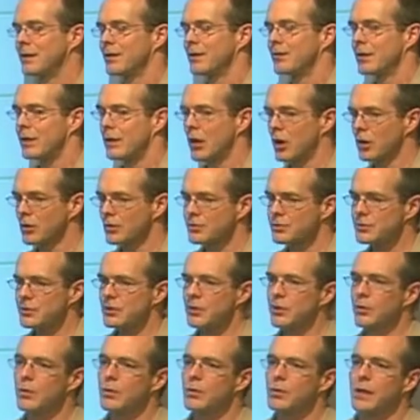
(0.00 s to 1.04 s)
They
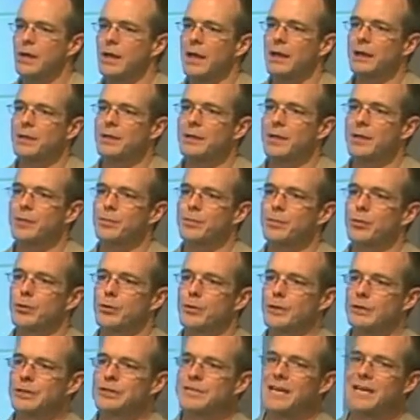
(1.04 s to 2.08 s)
also end up
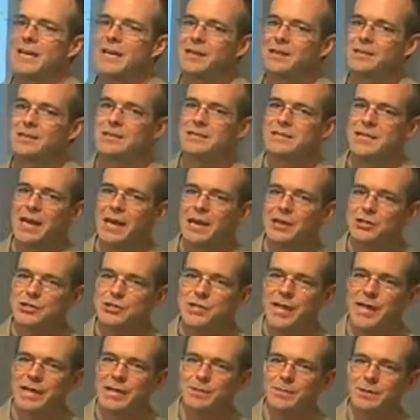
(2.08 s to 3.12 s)
putting you to end-stage
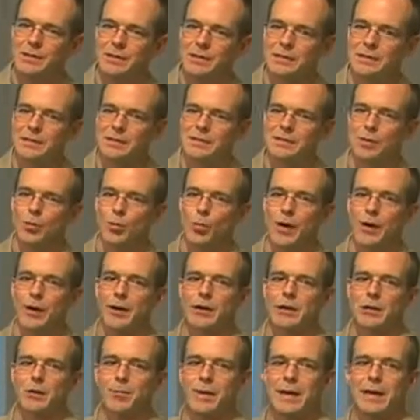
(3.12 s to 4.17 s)
diabetes and wear
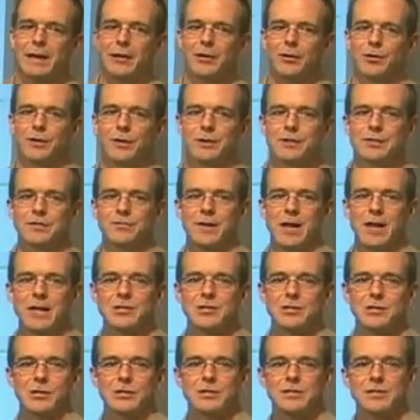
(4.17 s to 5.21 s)
out your pancreas
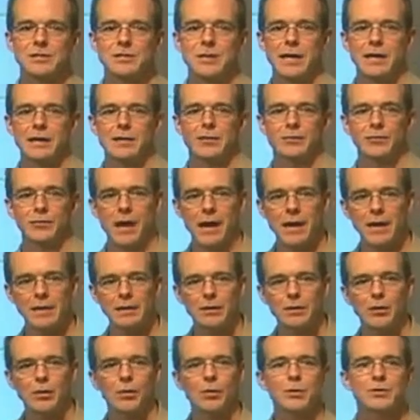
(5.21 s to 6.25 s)
faster because it's like riding
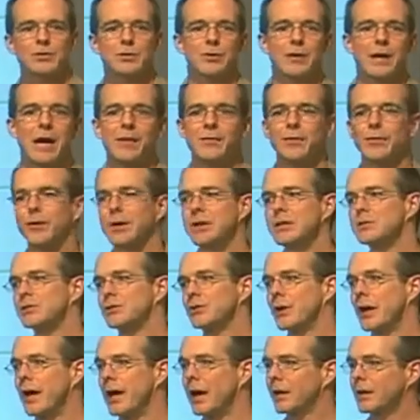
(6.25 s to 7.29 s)
a horse around the
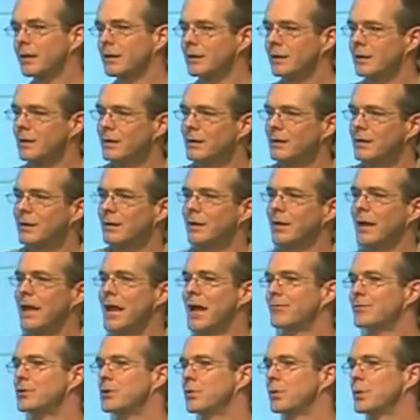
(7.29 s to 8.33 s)
racetrack, and
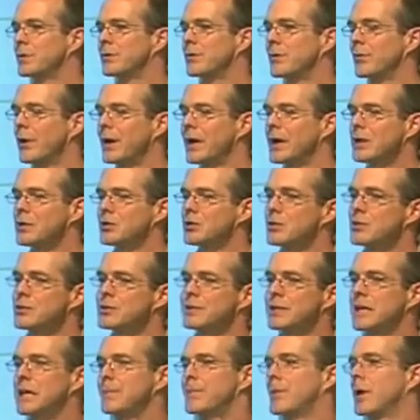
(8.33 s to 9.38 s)
after you win the race, you
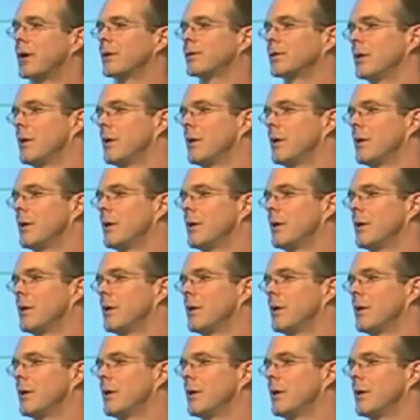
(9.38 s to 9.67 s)
just keep on